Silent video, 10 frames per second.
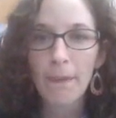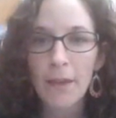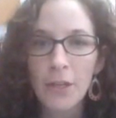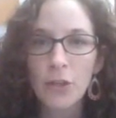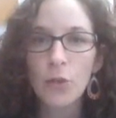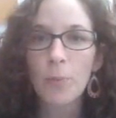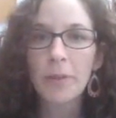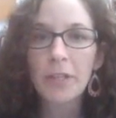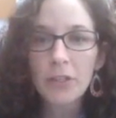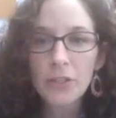your
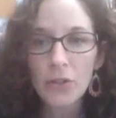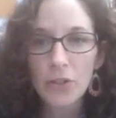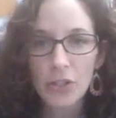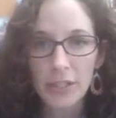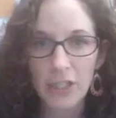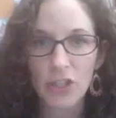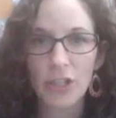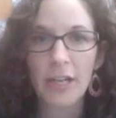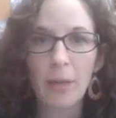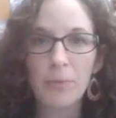political socialization
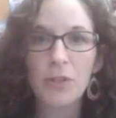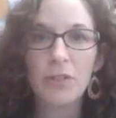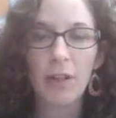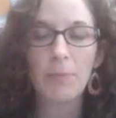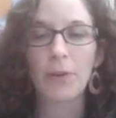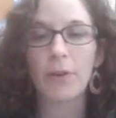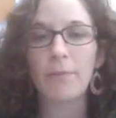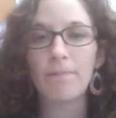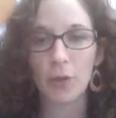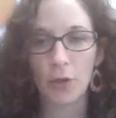helps you develop your
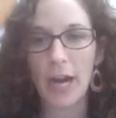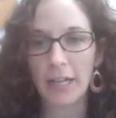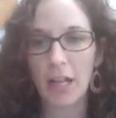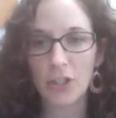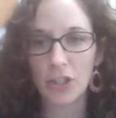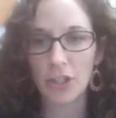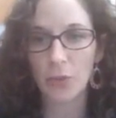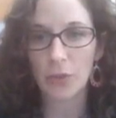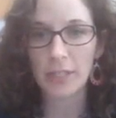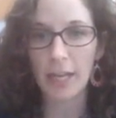ideology,
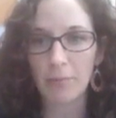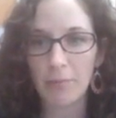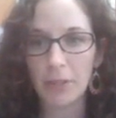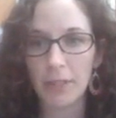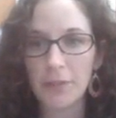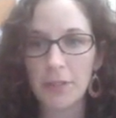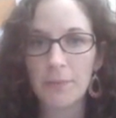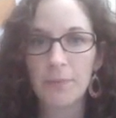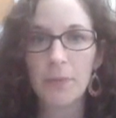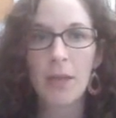your set of beliefs.
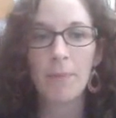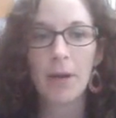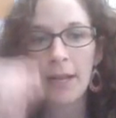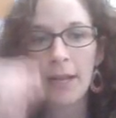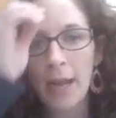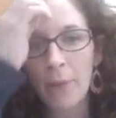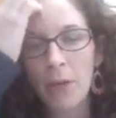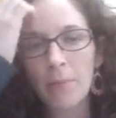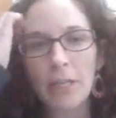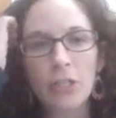But I want
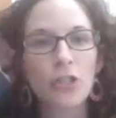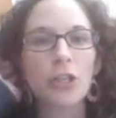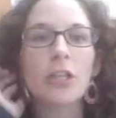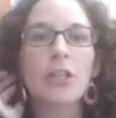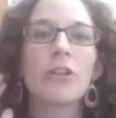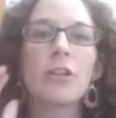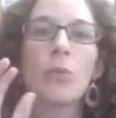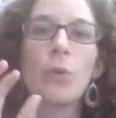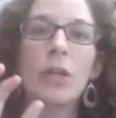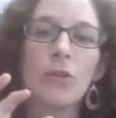to make sure here that
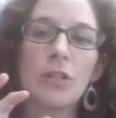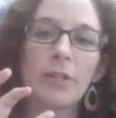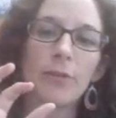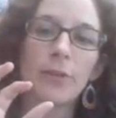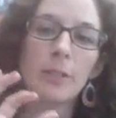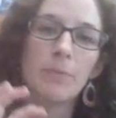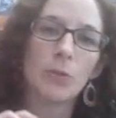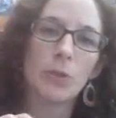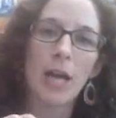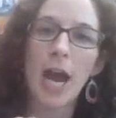we know the difference
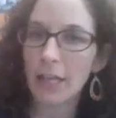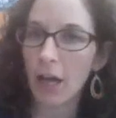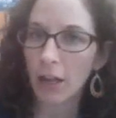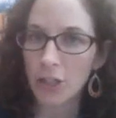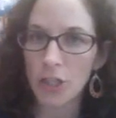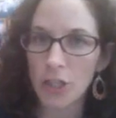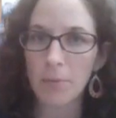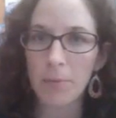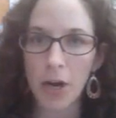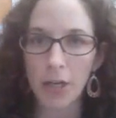between ideology and
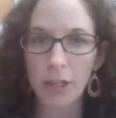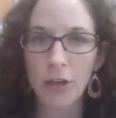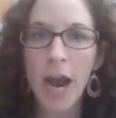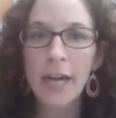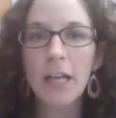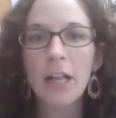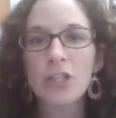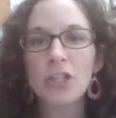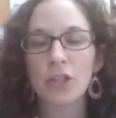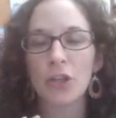party. Your ideology
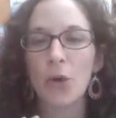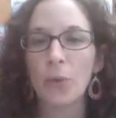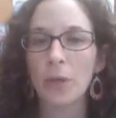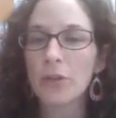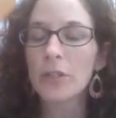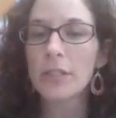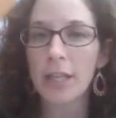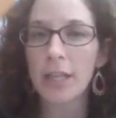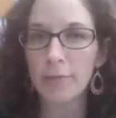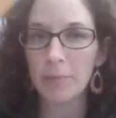is a coherent set
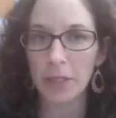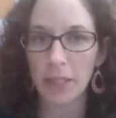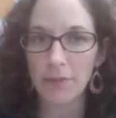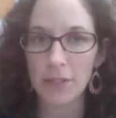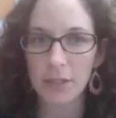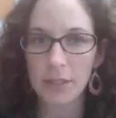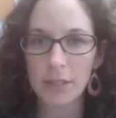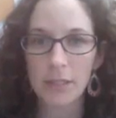of beliefs. This is,